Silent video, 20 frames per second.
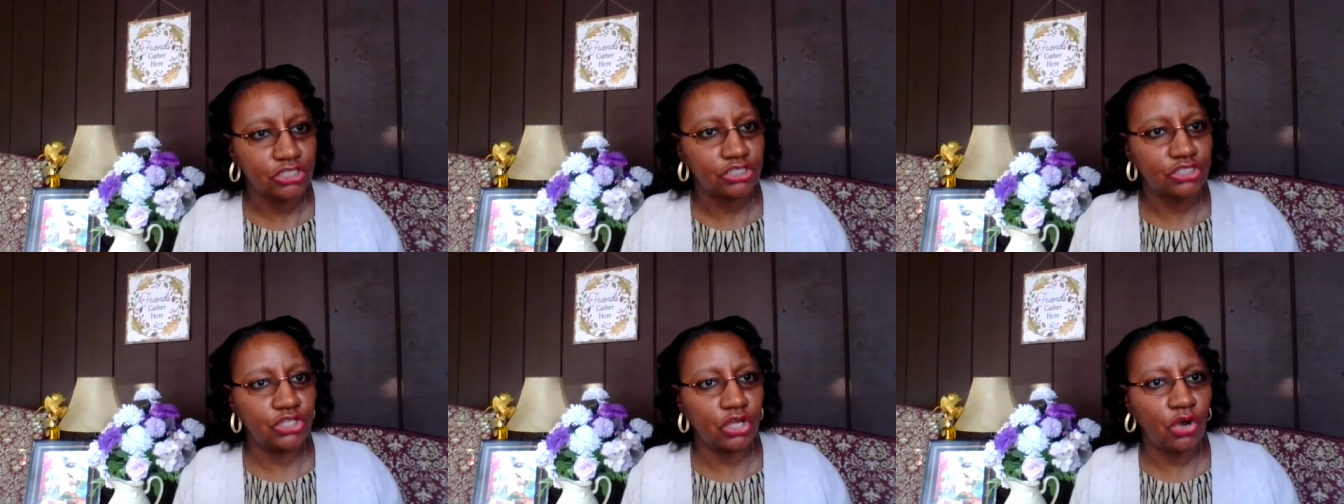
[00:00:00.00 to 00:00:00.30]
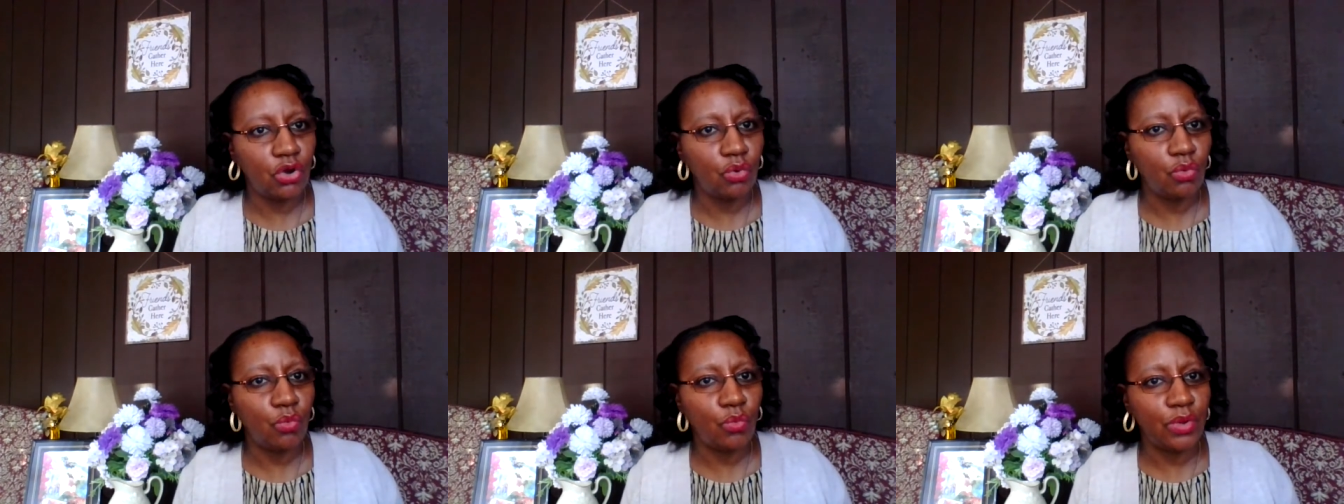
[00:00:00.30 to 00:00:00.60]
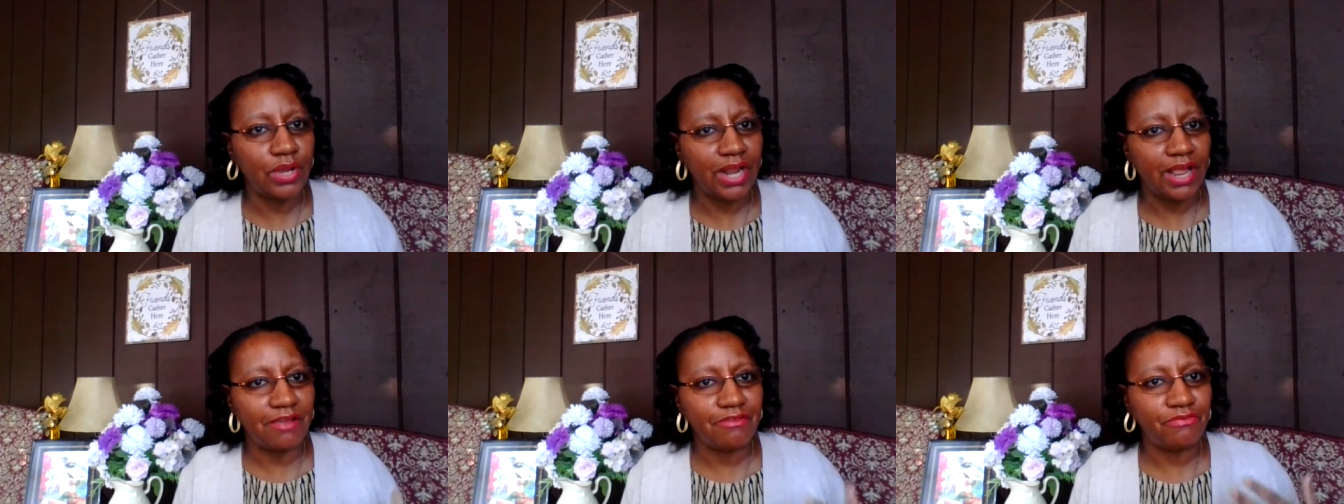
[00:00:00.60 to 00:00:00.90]
So
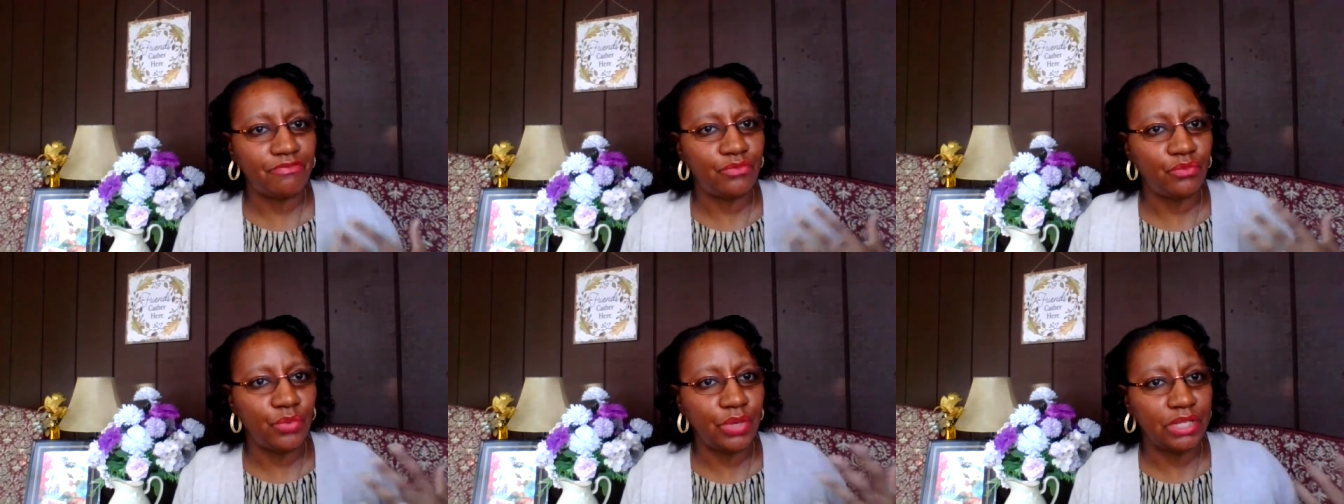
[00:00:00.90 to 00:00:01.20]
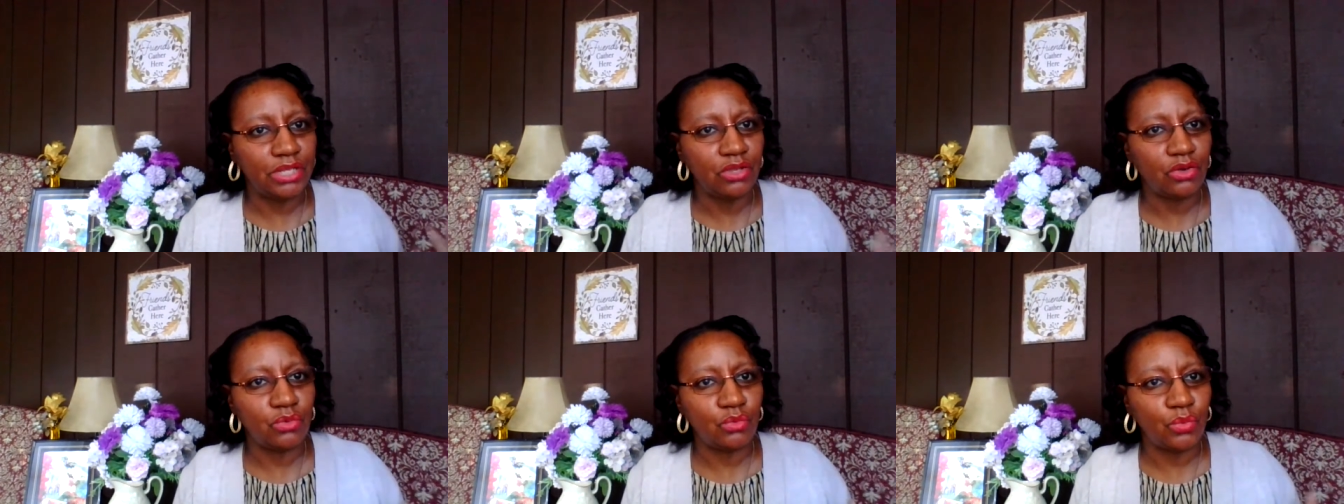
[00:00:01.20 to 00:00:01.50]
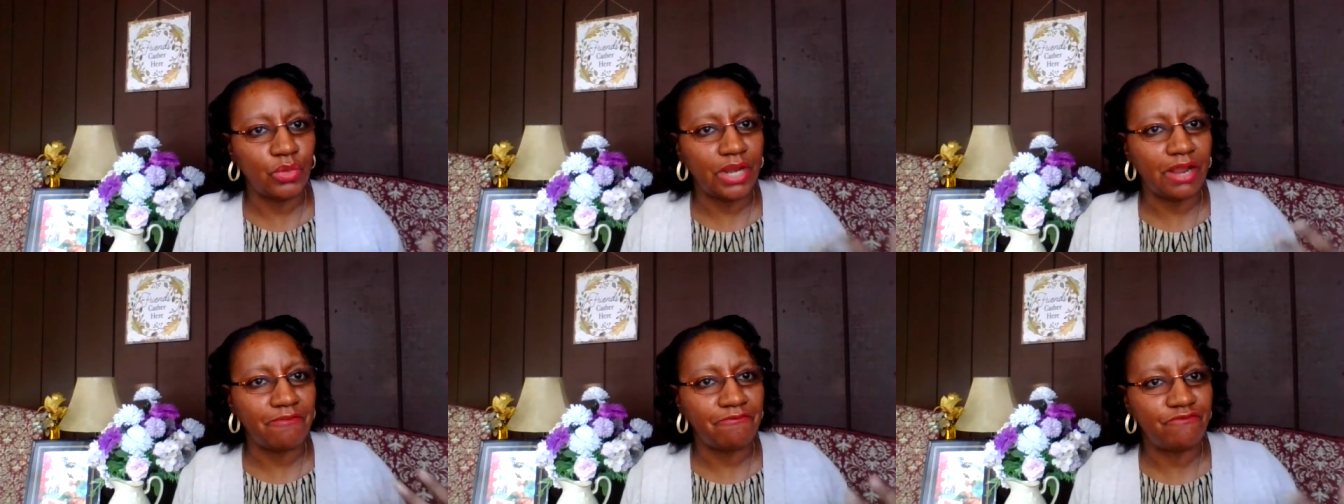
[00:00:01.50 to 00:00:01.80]
when I when
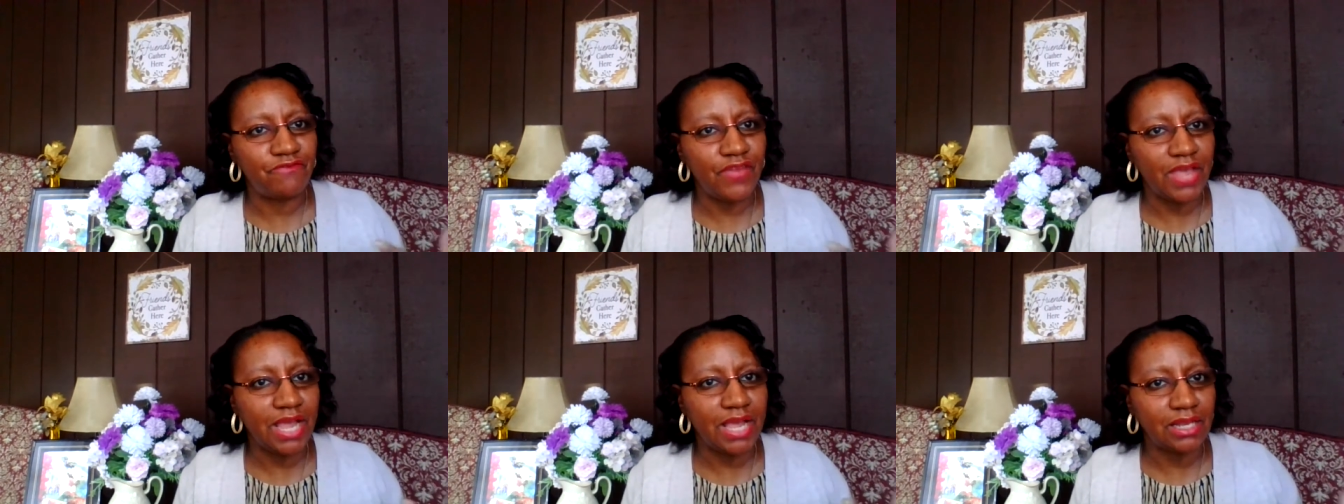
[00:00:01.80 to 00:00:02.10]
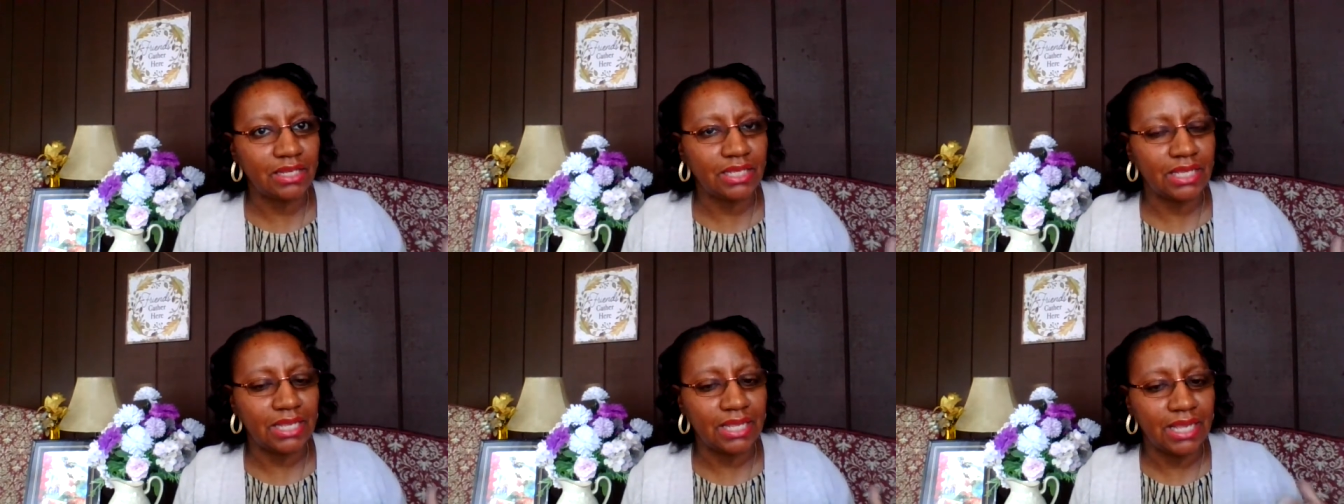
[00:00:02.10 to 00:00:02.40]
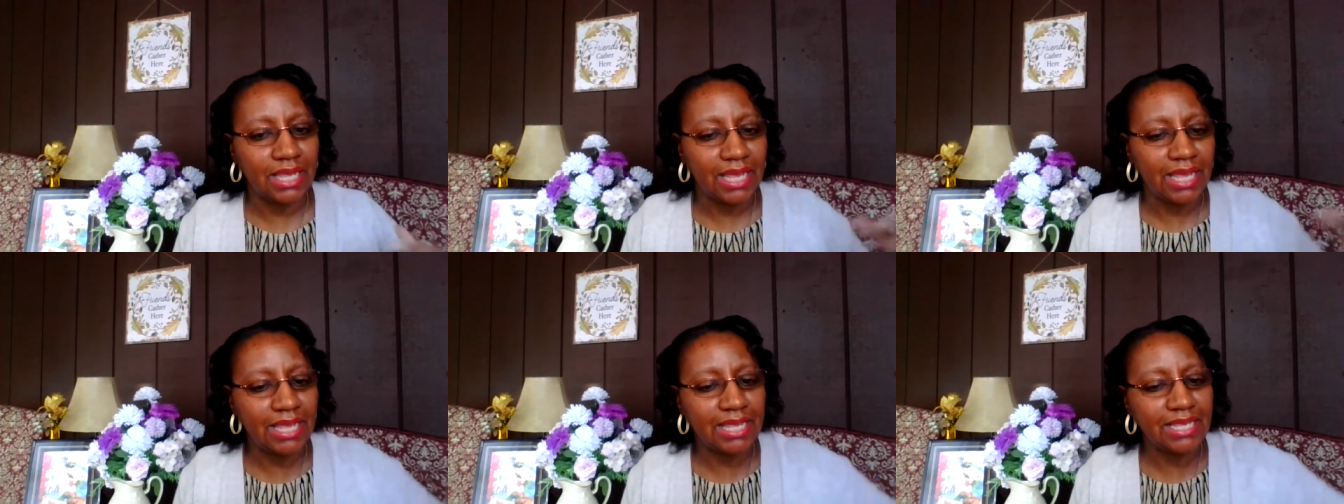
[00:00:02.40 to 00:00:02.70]
when I'm
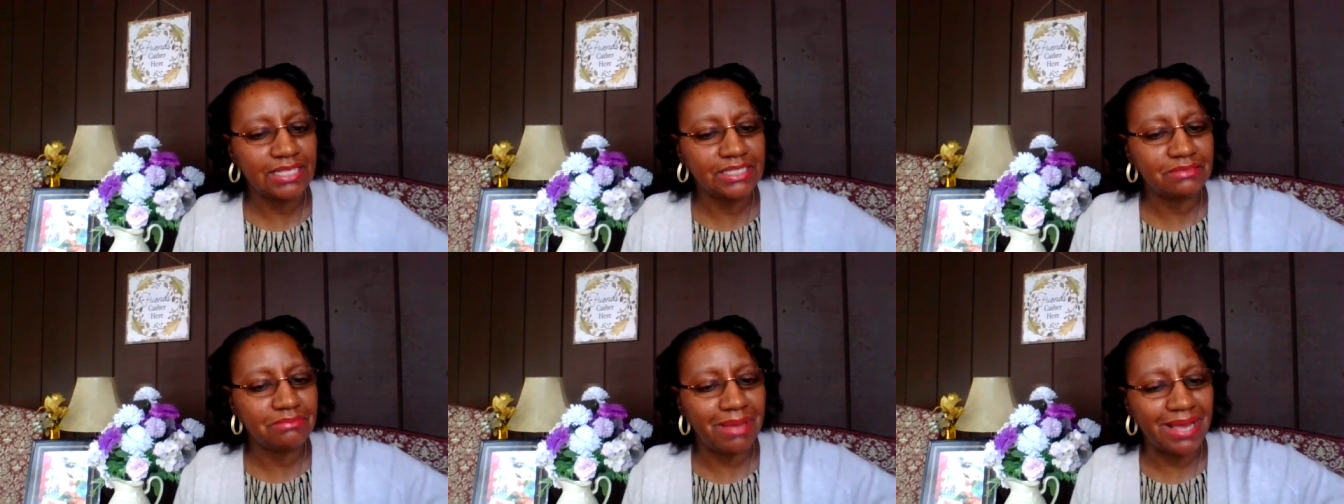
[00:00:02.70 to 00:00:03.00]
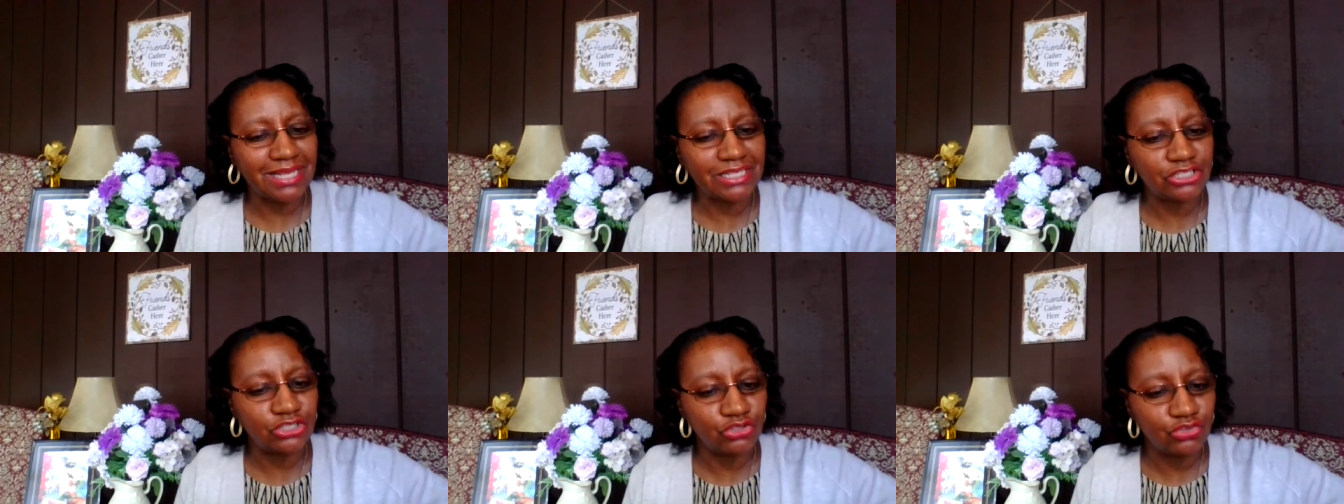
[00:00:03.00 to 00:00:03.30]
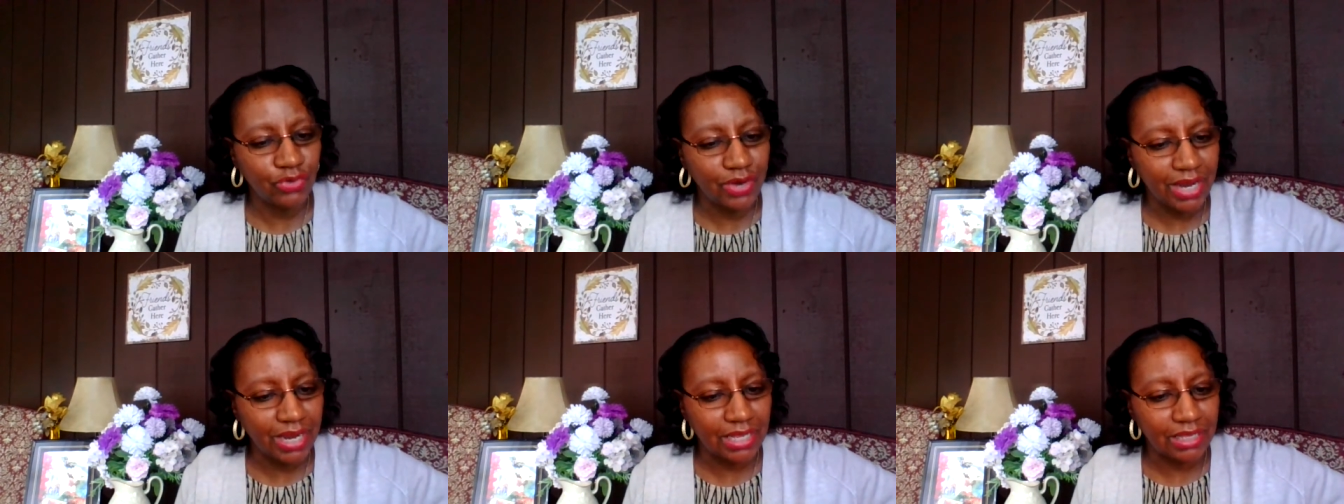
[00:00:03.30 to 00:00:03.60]
failing, he's my
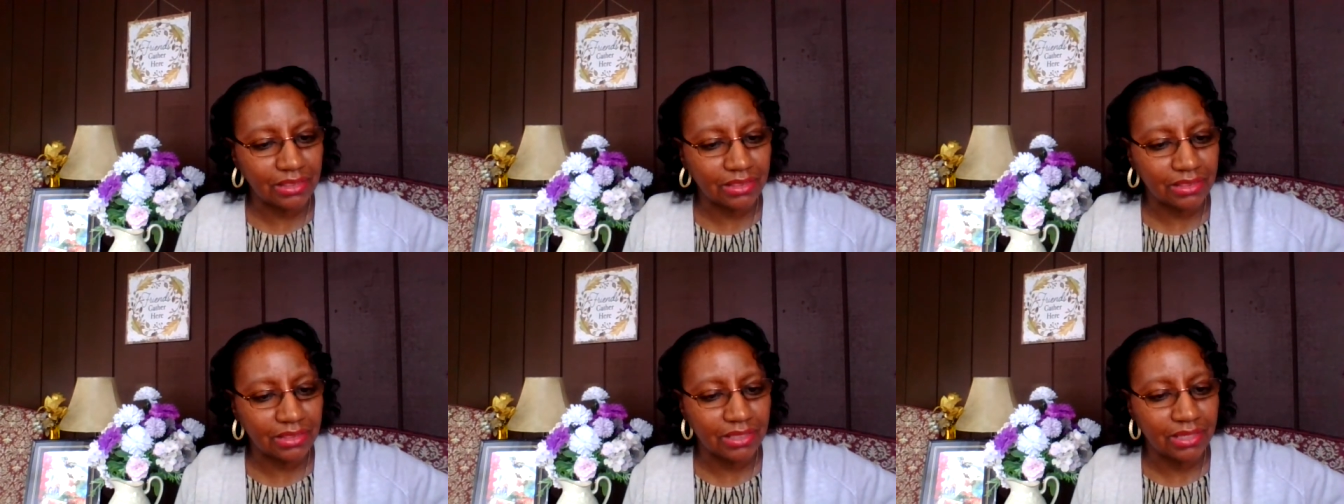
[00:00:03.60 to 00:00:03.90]
strength.